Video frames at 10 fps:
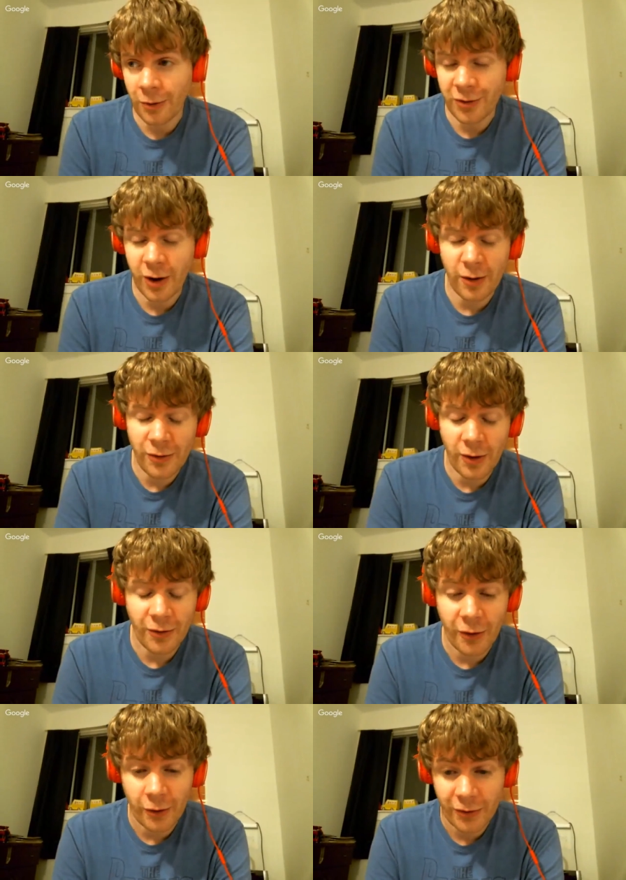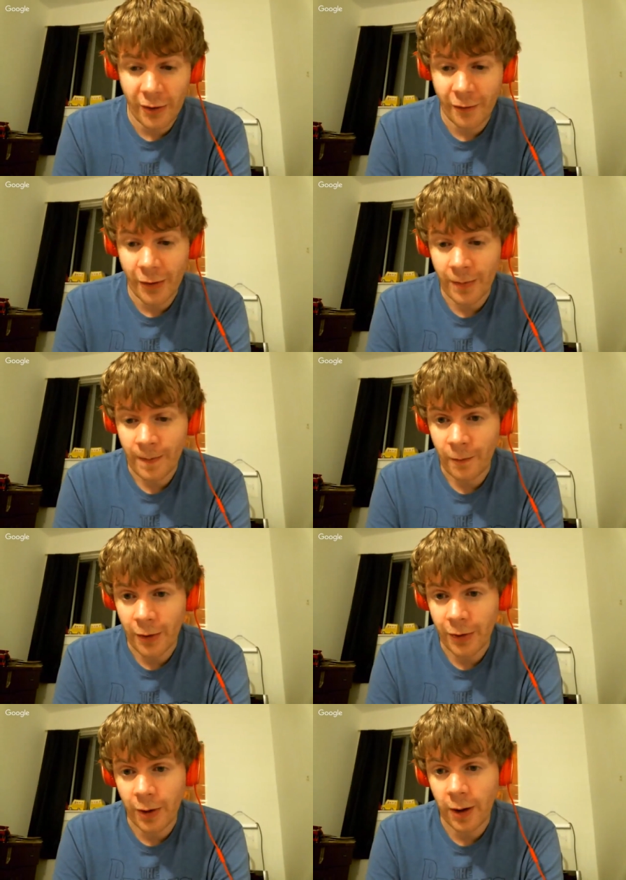about other kind of stunts too, stuff with
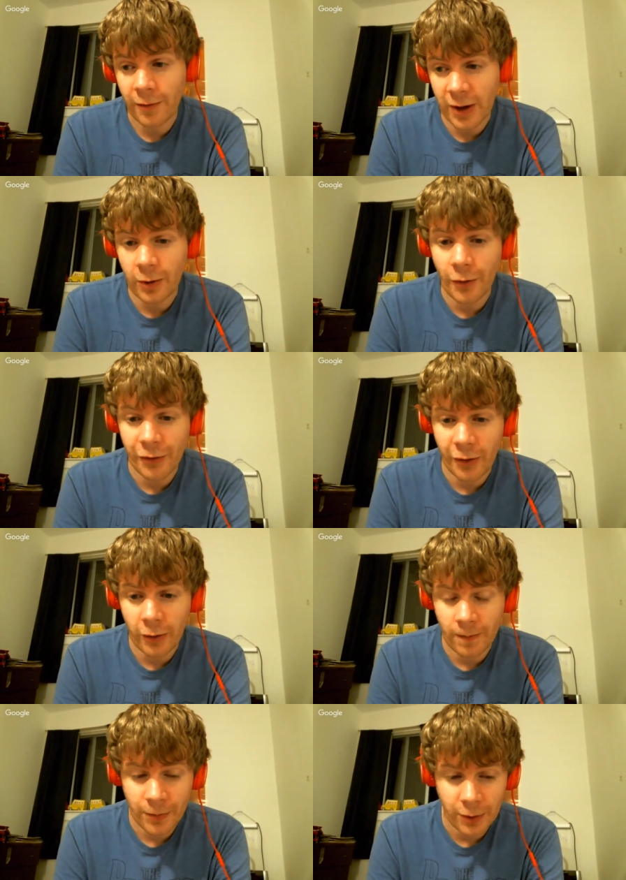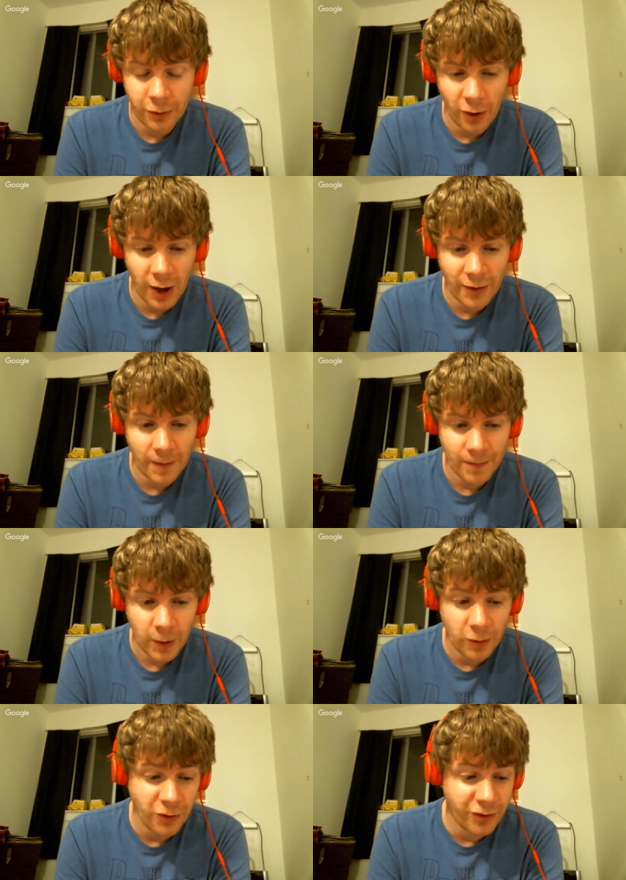vehicles too, driving,
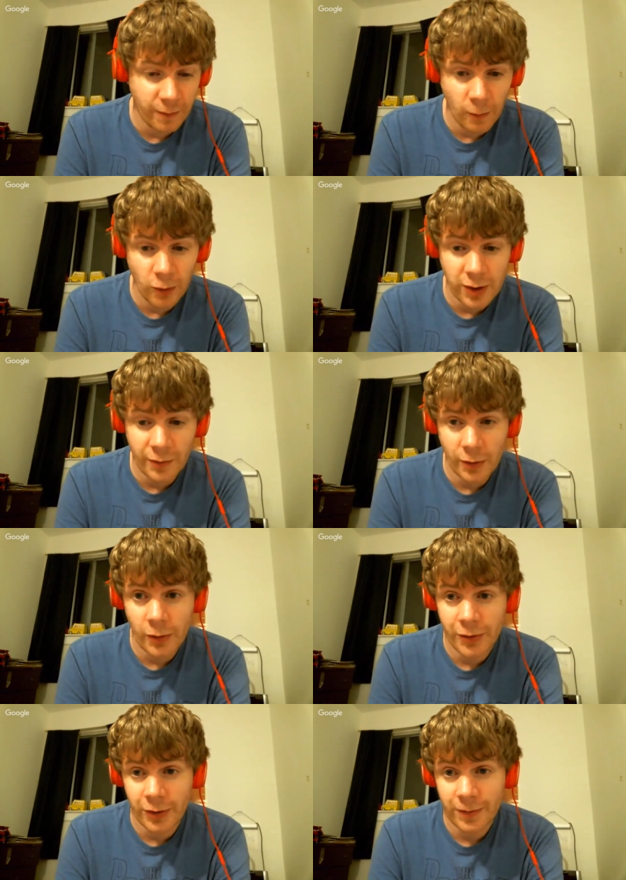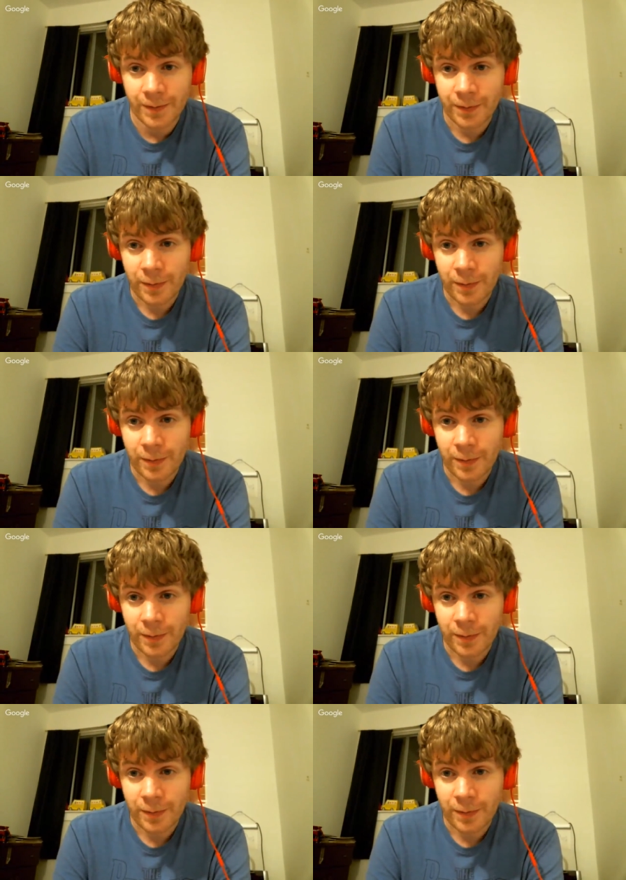which is even more difficult. And